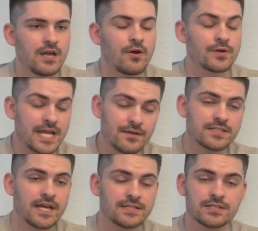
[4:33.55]
or
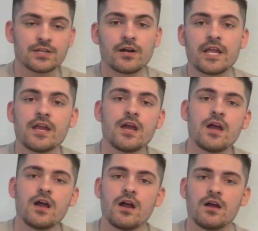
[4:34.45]
downsizing, sorry.
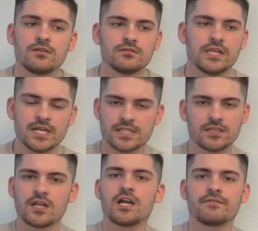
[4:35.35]
There's a
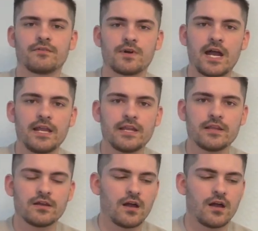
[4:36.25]
lot of variety.